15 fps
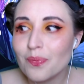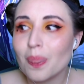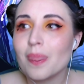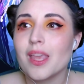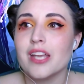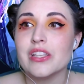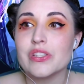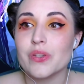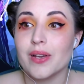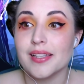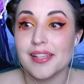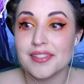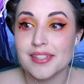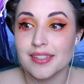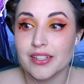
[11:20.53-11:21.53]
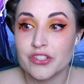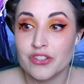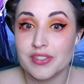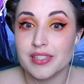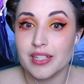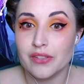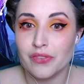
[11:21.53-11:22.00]
And so I lost
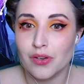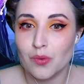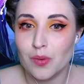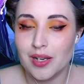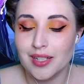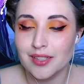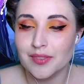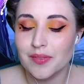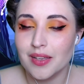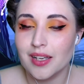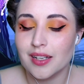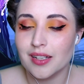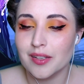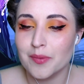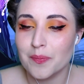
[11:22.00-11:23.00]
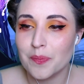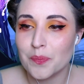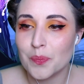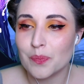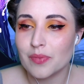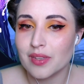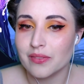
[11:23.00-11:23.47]
electricity for a while. And
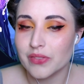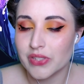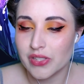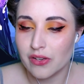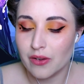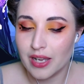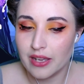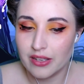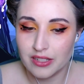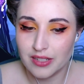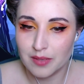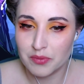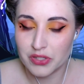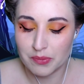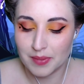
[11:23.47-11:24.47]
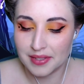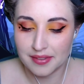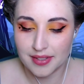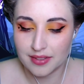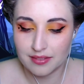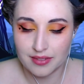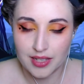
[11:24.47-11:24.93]
so I ended up just being
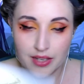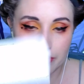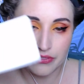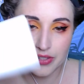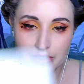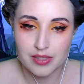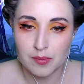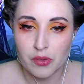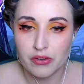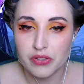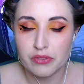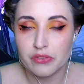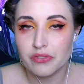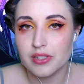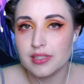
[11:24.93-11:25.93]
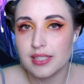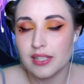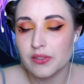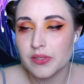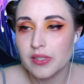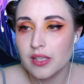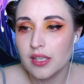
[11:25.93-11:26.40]
like, F this, I'm going to a friend's
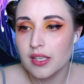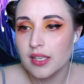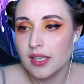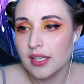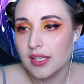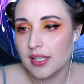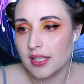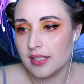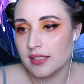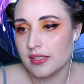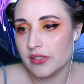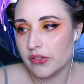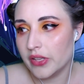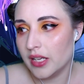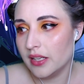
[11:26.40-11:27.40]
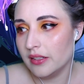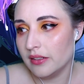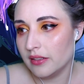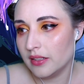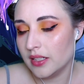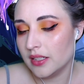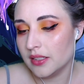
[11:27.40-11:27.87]
house. And so
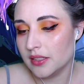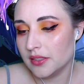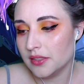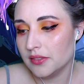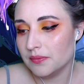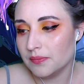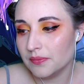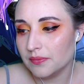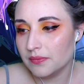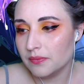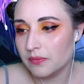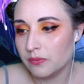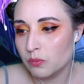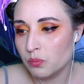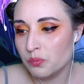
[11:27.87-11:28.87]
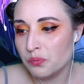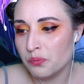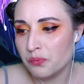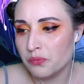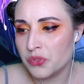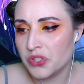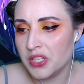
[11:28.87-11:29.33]
then
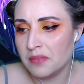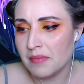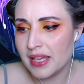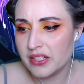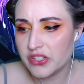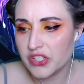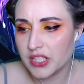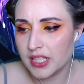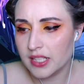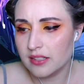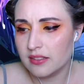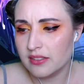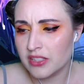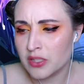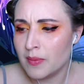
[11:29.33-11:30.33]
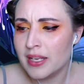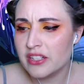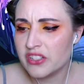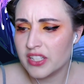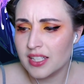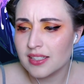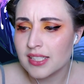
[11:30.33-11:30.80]
she managed to
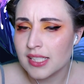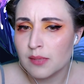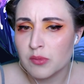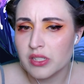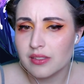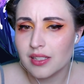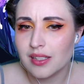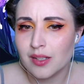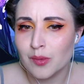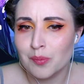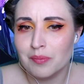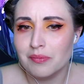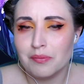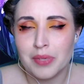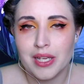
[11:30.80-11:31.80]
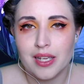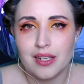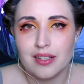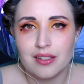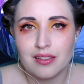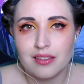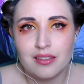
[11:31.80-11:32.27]
get someone to help pay
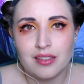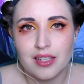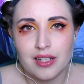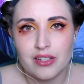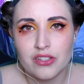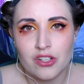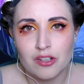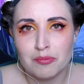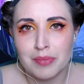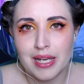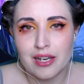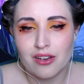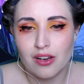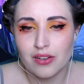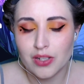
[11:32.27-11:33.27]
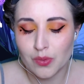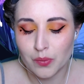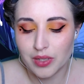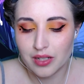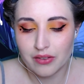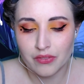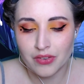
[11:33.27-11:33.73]
to get it turned back on or
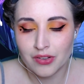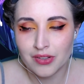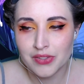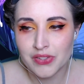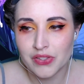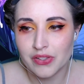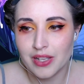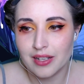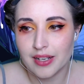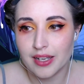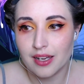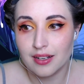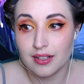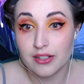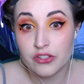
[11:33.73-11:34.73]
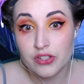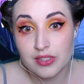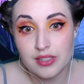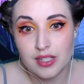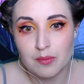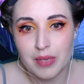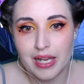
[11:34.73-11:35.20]
whatever. So then I got
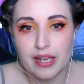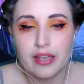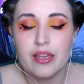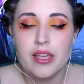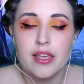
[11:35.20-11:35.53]
electricity back.